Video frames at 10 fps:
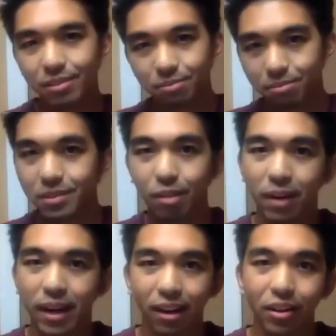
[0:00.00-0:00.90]
some
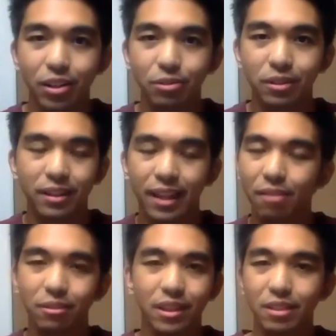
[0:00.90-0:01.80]
might argue
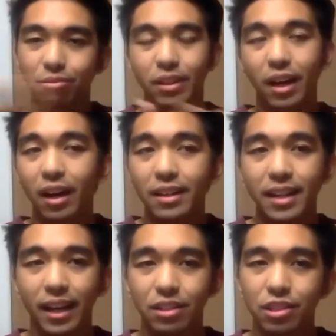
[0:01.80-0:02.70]
that with a different
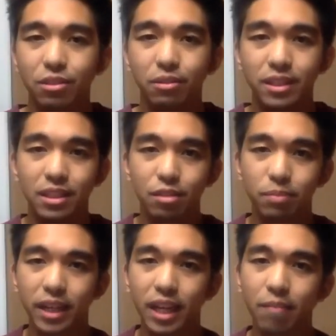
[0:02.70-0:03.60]
context. So it just
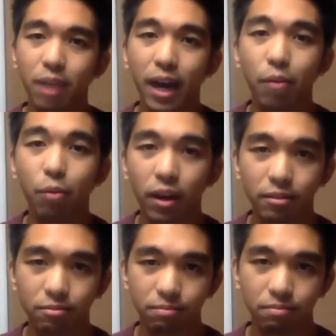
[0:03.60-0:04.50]
became, I want,
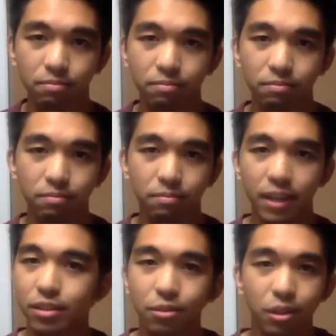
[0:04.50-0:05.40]

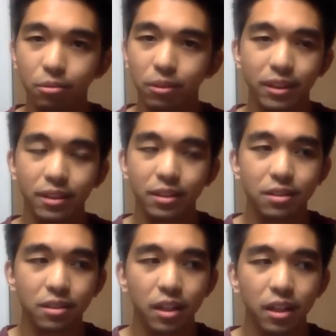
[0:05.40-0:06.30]
and you don't know what it
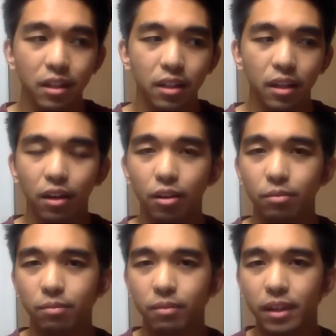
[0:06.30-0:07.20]
is.
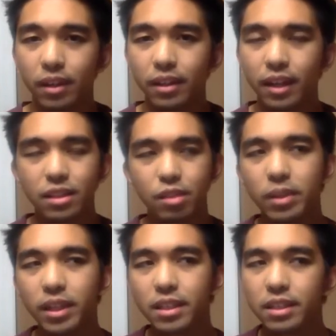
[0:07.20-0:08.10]
And that's the
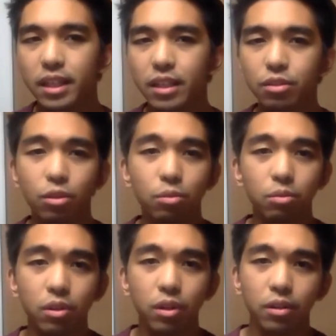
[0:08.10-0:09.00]
biggest thing. You don't
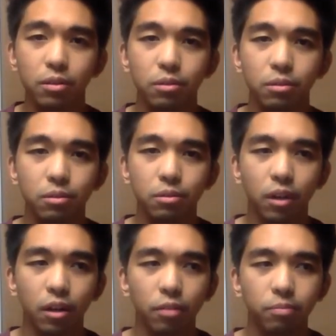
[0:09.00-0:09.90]
know
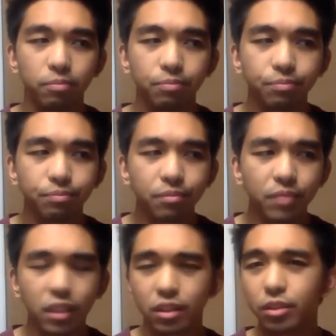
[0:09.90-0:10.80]

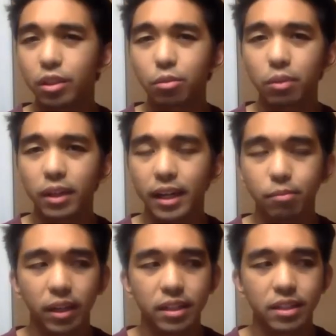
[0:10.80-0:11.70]
what
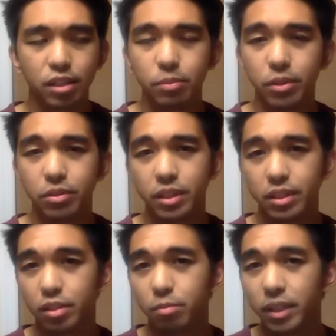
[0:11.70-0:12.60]
anybody's experiencing
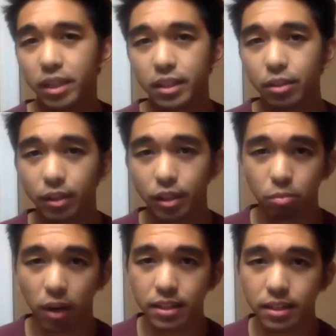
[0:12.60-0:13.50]
just because they don't
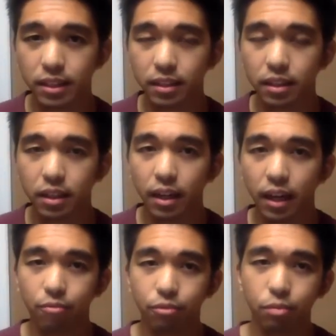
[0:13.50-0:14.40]
express it.
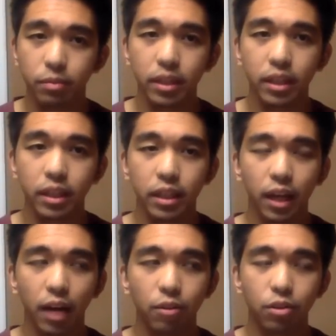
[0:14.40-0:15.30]
And for me,
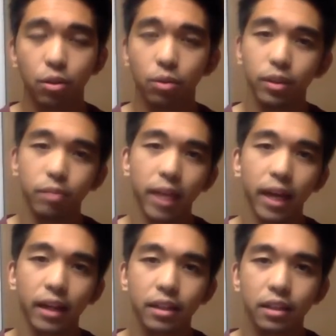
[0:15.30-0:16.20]
I was holding
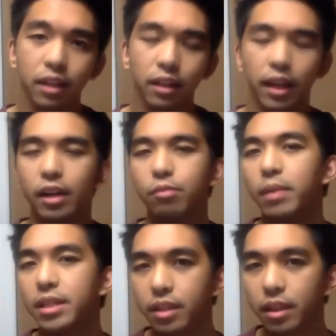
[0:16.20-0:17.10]
back a lot of
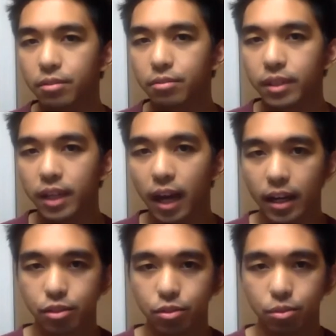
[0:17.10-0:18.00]
myself in high
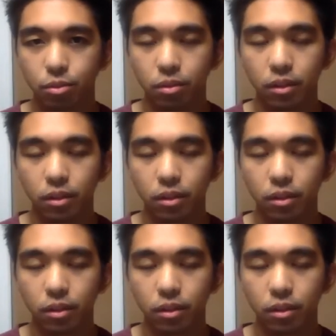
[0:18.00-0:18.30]
school.